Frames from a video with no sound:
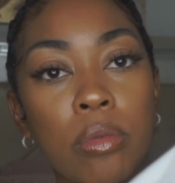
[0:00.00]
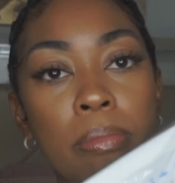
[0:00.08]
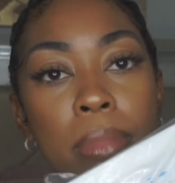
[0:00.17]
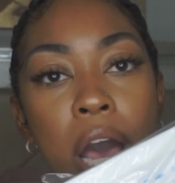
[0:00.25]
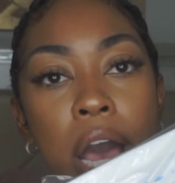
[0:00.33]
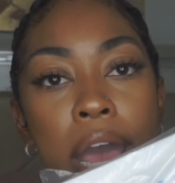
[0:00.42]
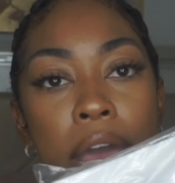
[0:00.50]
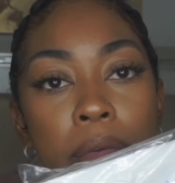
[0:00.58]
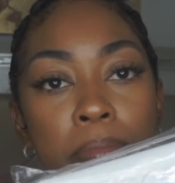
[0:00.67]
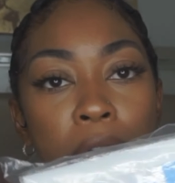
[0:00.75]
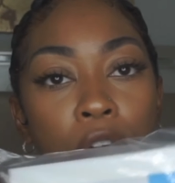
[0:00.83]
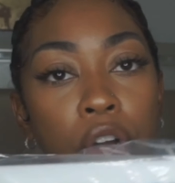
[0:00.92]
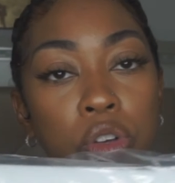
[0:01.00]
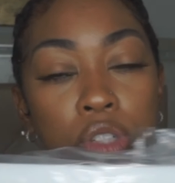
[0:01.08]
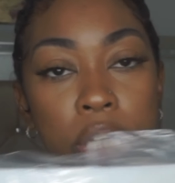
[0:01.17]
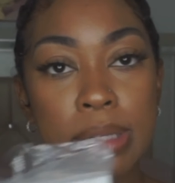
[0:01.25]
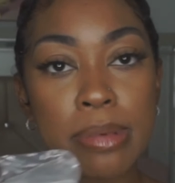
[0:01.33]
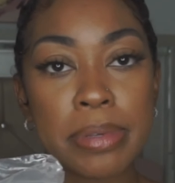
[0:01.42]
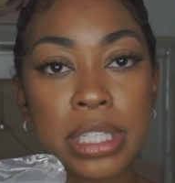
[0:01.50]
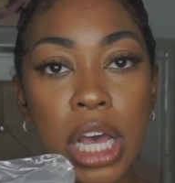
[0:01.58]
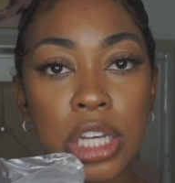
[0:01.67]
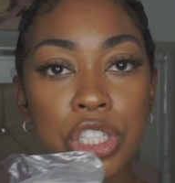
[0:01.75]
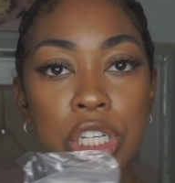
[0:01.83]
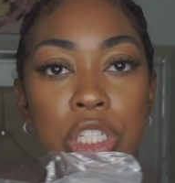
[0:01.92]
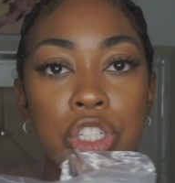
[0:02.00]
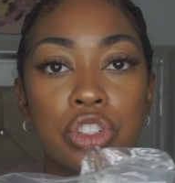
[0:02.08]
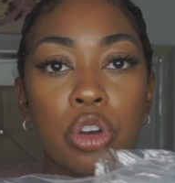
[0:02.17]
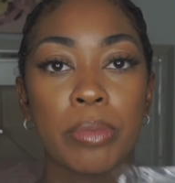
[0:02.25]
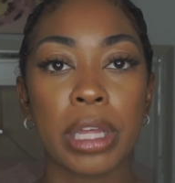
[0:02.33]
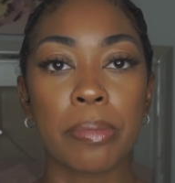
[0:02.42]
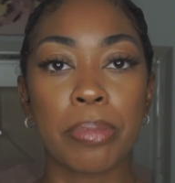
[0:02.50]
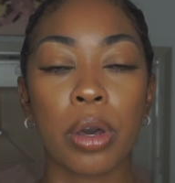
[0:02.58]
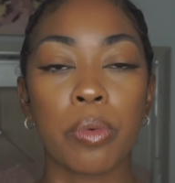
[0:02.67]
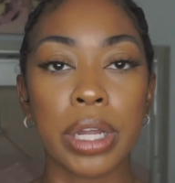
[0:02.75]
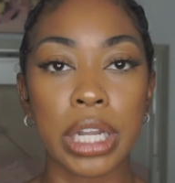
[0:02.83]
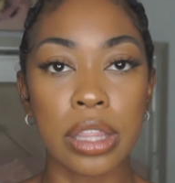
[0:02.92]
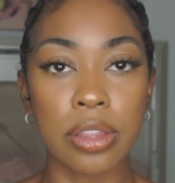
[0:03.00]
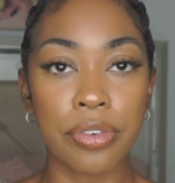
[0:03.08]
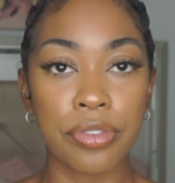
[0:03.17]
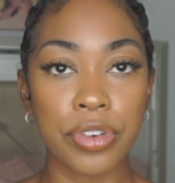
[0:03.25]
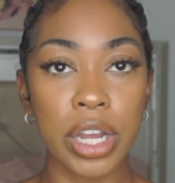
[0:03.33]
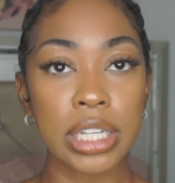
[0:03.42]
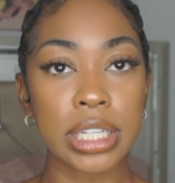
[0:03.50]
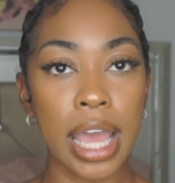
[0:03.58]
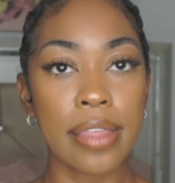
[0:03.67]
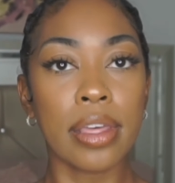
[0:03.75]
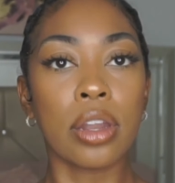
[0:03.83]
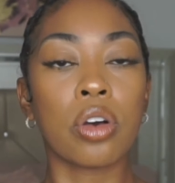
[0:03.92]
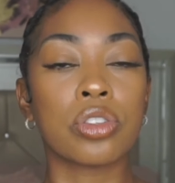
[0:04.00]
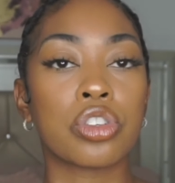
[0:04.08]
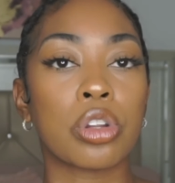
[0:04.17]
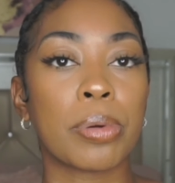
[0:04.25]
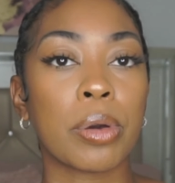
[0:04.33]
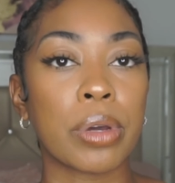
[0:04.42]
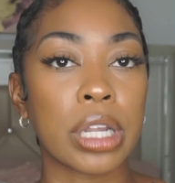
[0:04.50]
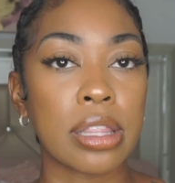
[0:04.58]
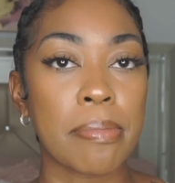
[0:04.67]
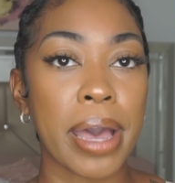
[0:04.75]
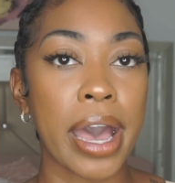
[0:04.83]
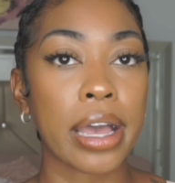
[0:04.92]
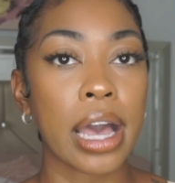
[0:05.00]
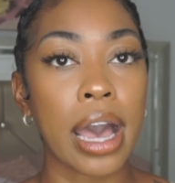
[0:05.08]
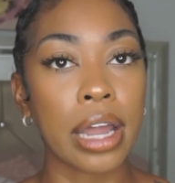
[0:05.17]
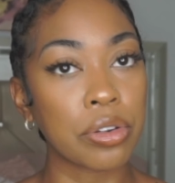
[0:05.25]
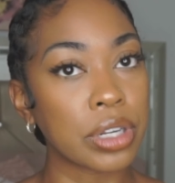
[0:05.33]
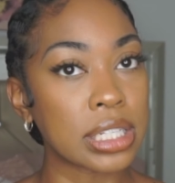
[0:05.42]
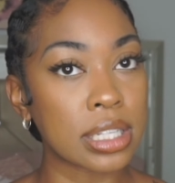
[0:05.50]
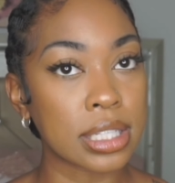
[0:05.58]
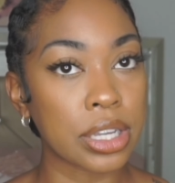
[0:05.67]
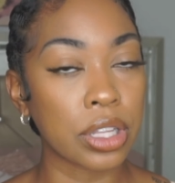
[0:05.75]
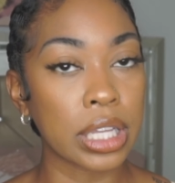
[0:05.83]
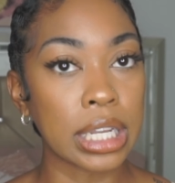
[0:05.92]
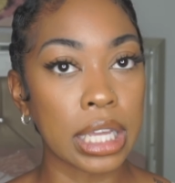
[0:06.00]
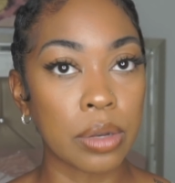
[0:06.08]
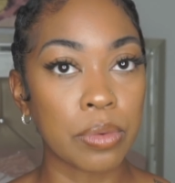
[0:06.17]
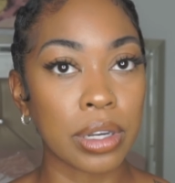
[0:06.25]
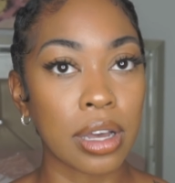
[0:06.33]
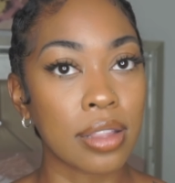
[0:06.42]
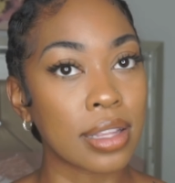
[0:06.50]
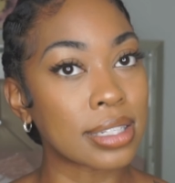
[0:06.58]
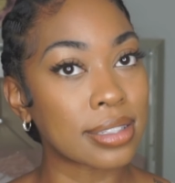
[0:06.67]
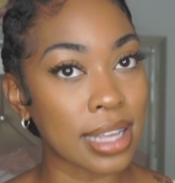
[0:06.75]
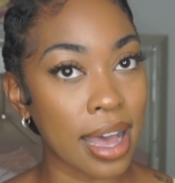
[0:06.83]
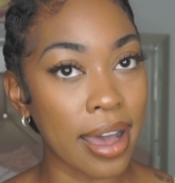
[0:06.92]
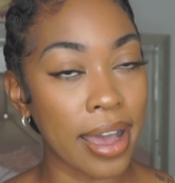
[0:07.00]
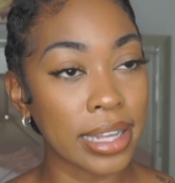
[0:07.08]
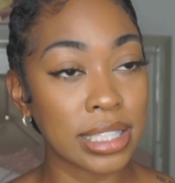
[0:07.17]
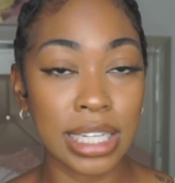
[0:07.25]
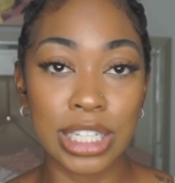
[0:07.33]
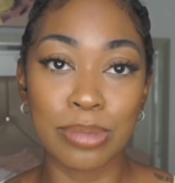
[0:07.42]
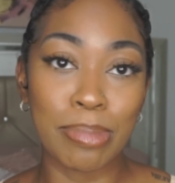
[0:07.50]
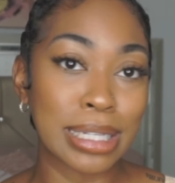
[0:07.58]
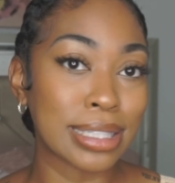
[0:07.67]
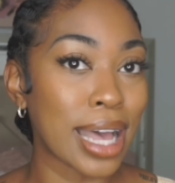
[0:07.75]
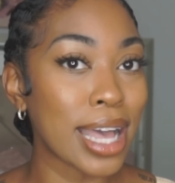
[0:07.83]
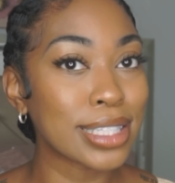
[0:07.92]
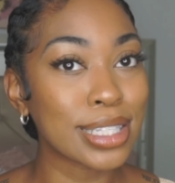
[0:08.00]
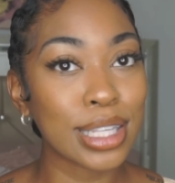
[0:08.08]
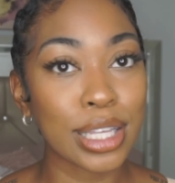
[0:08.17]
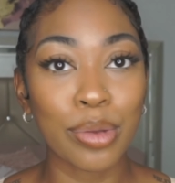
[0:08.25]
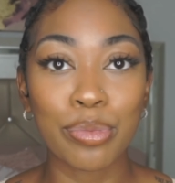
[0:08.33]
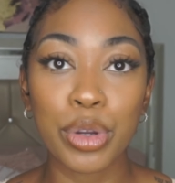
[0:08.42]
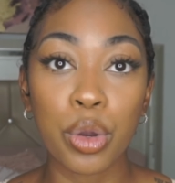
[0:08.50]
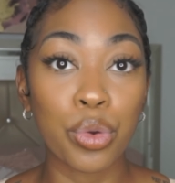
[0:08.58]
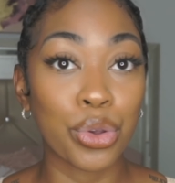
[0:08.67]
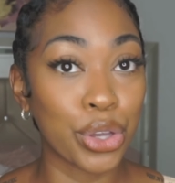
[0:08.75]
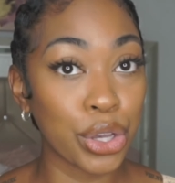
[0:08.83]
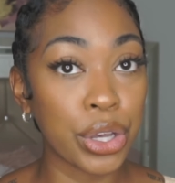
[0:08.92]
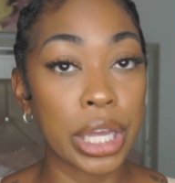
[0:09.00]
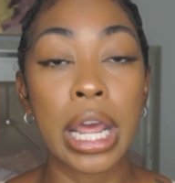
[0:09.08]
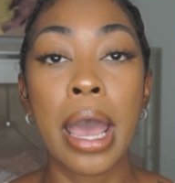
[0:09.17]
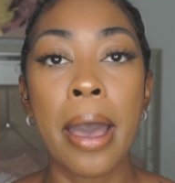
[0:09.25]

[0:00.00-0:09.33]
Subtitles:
my girl who does my massages, she told me to put one in the front and then also to put one in the back. I don't necessarily need one on the sides because my size is looking real good.